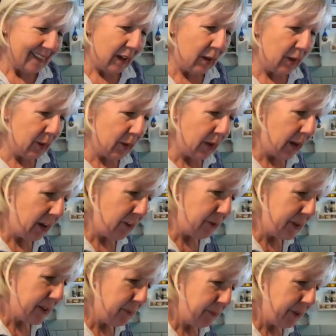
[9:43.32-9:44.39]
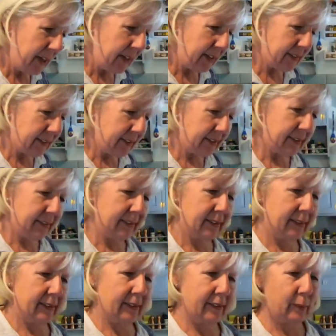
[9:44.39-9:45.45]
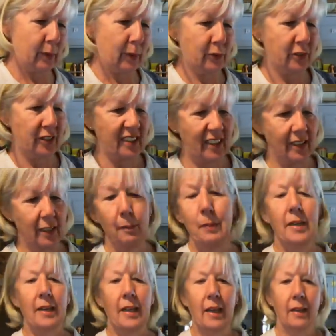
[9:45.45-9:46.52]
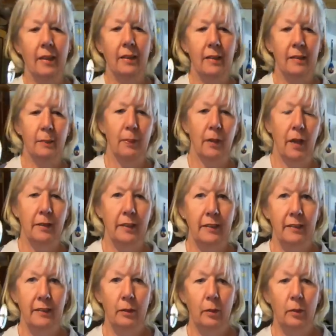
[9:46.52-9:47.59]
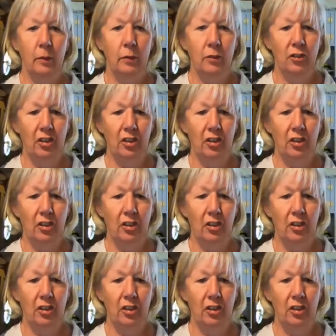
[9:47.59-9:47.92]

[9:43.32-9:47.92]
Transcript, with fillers: so I've been and picked, it's wilted a little bit now. This plant is called